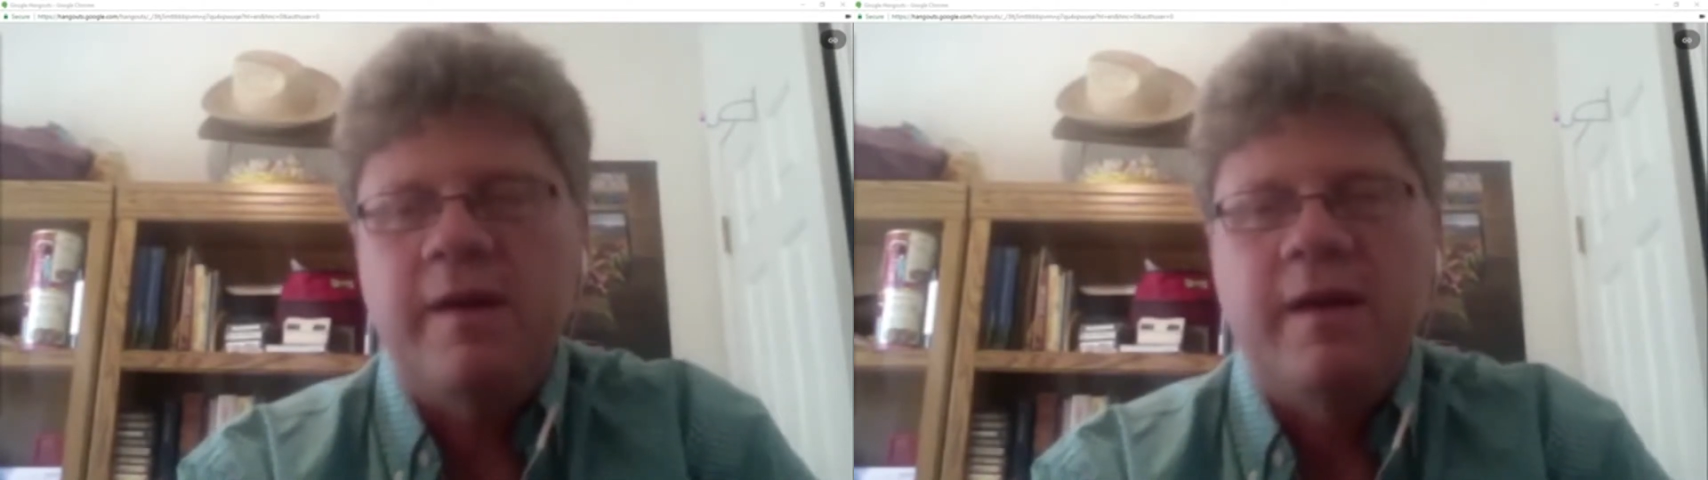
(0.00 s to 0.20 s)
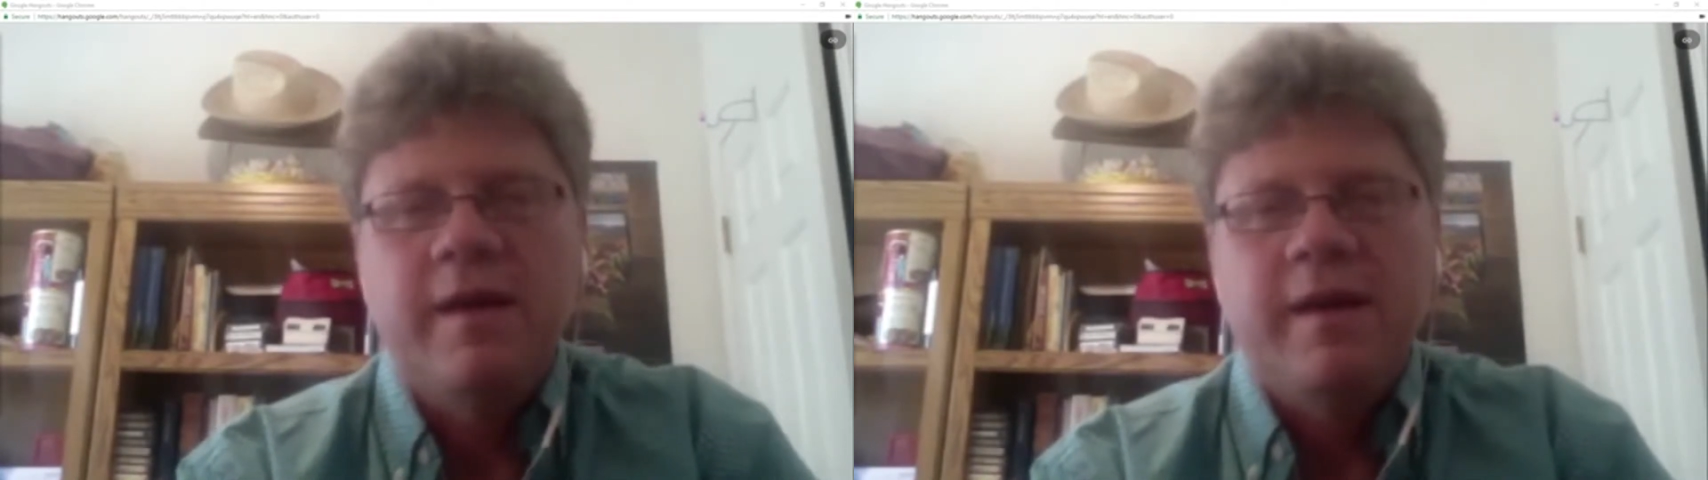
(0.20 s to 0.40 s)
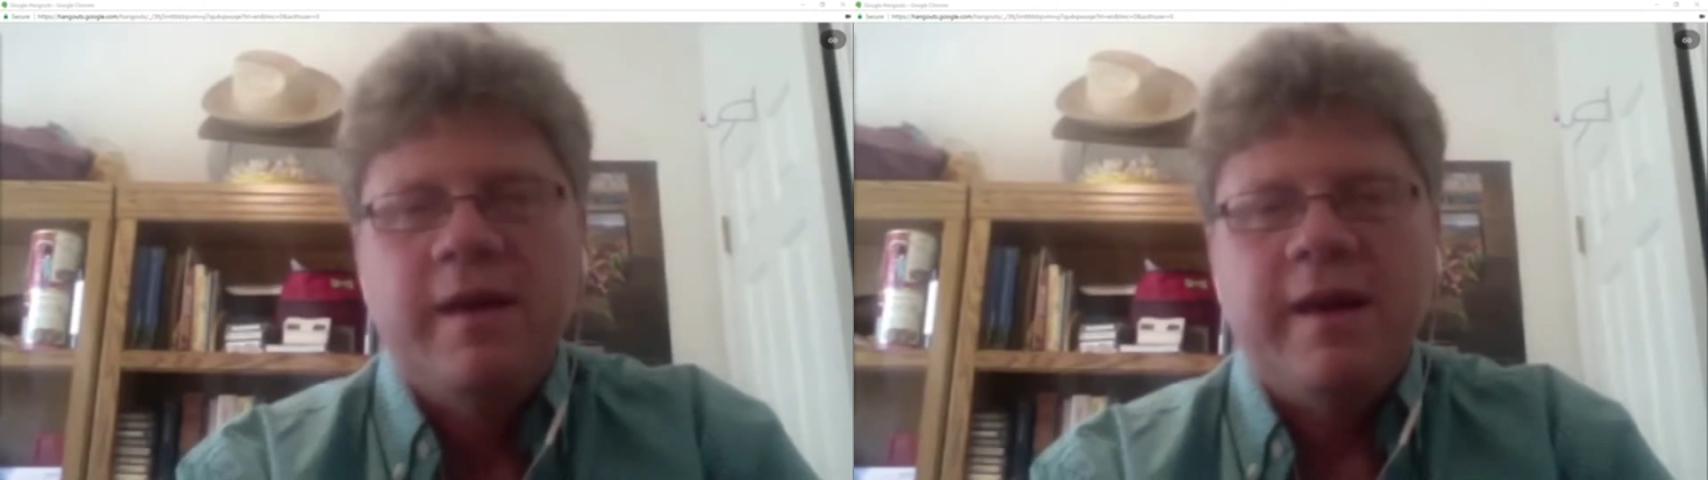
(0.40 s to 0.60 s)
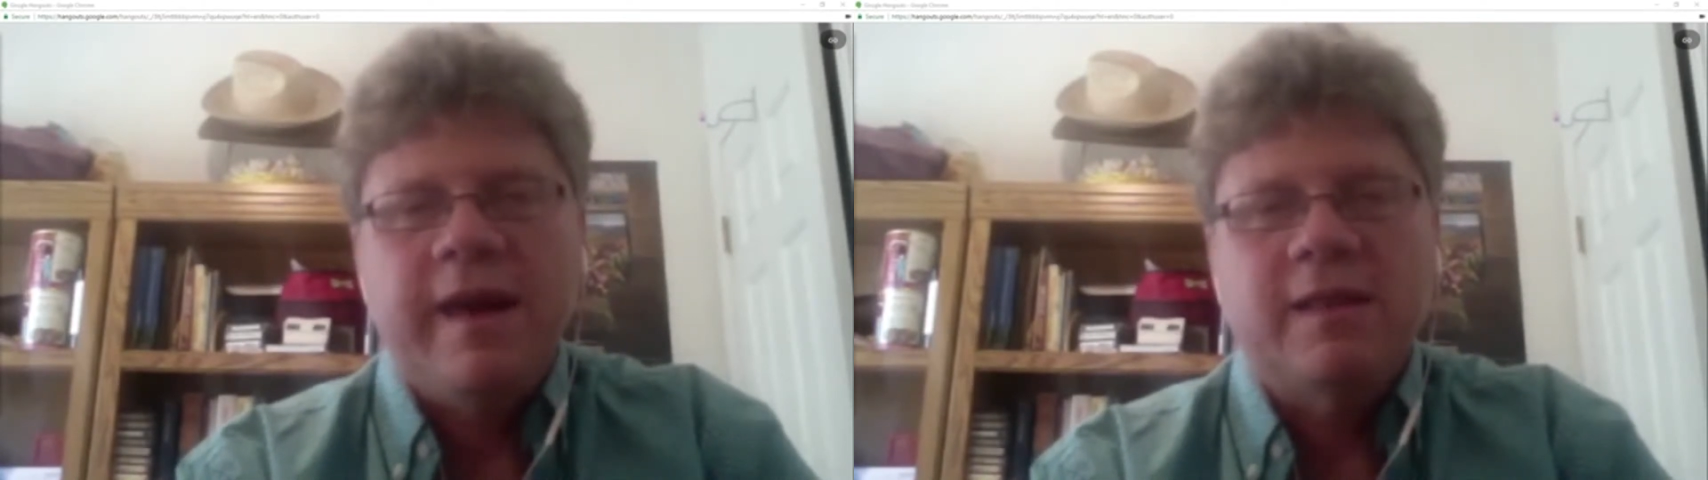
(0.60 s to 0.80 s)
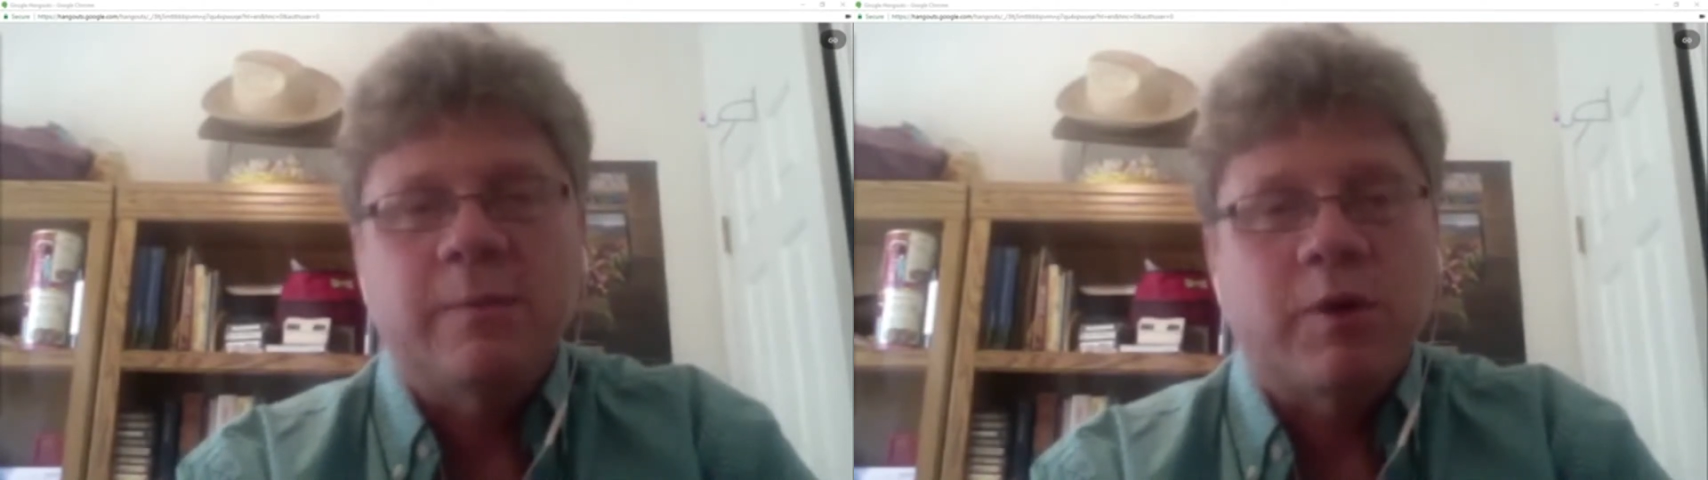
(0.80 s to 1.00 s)
It has to
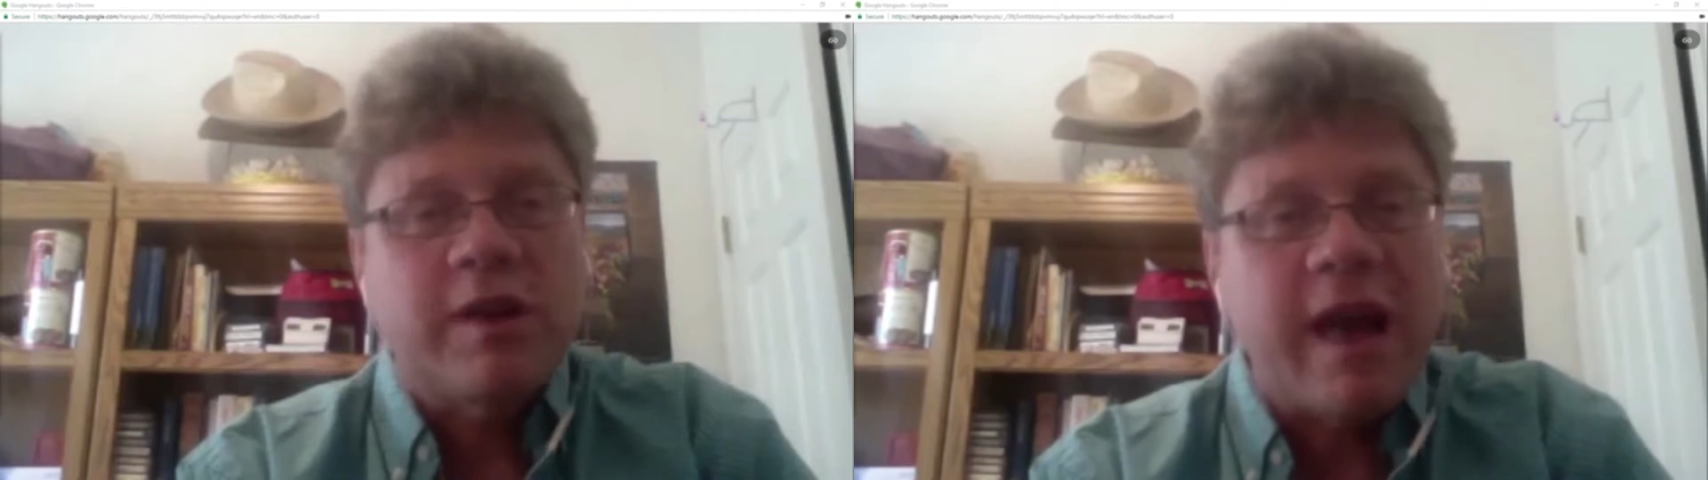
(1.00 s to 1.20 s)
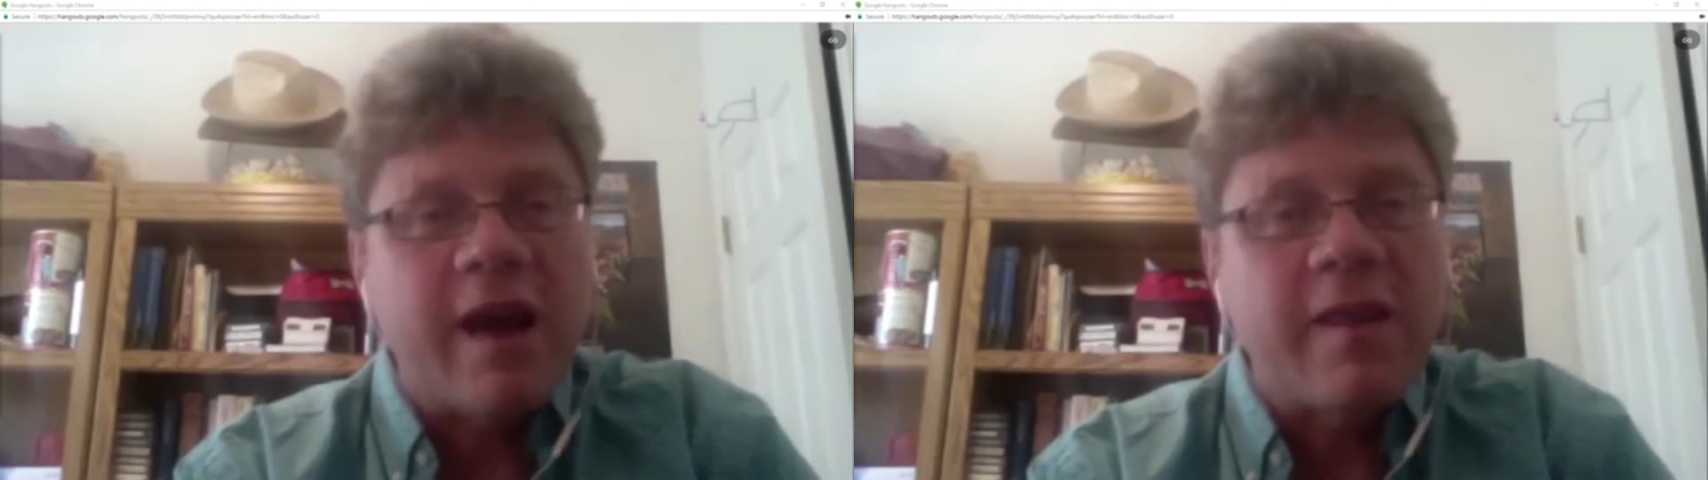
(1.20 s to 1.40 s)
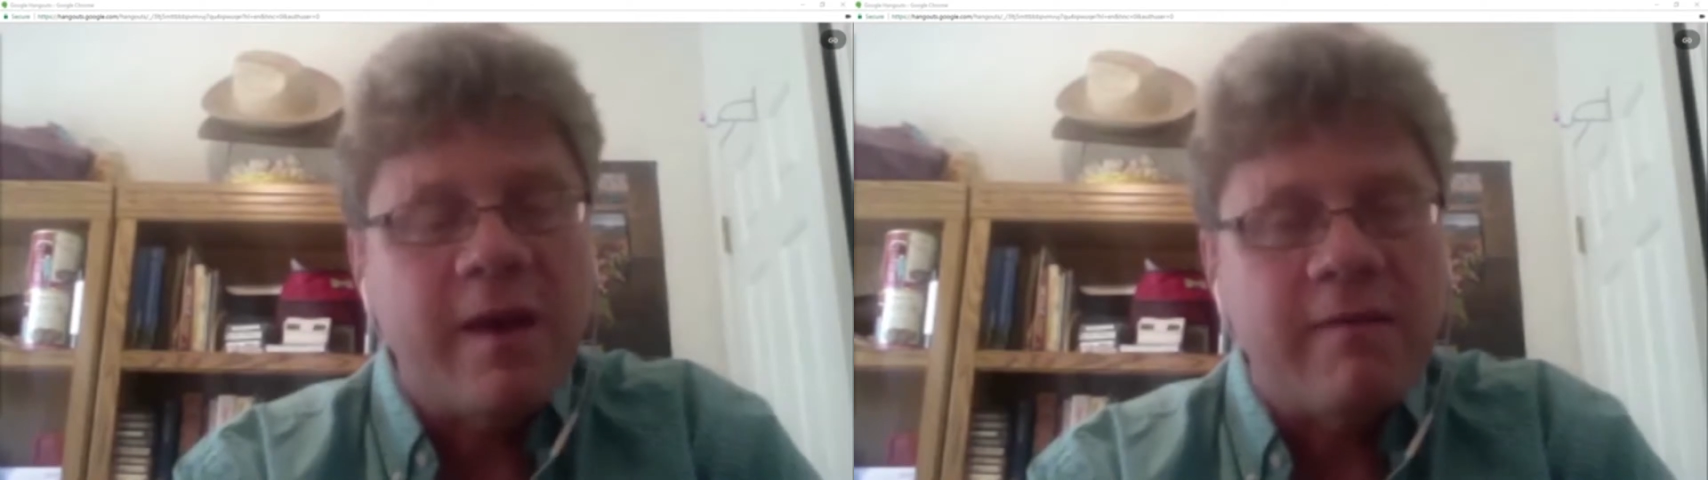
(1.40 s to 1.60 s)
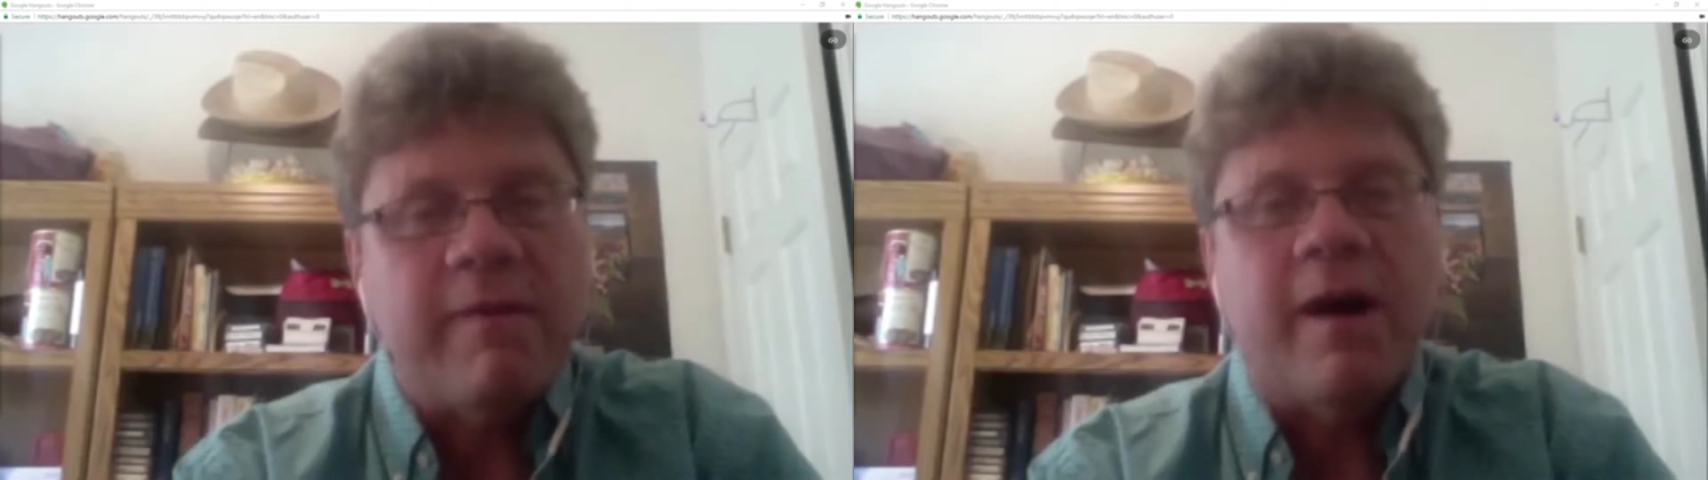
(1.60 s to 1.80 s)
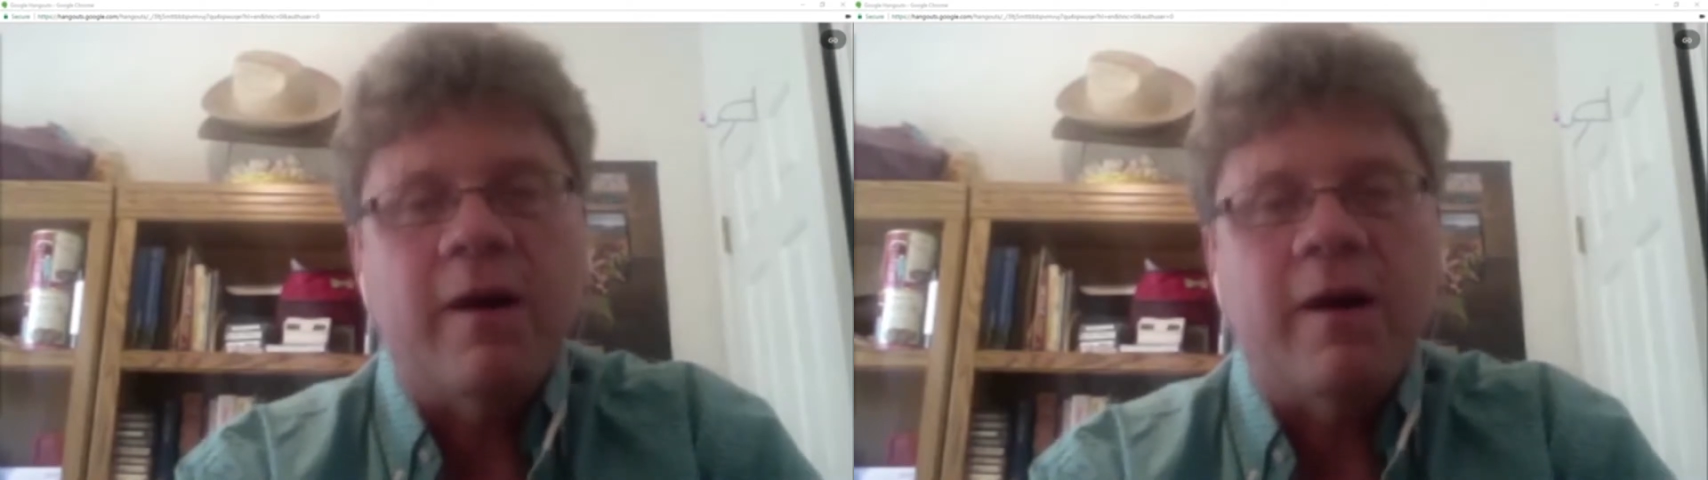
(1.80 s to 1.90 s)
protect the environment.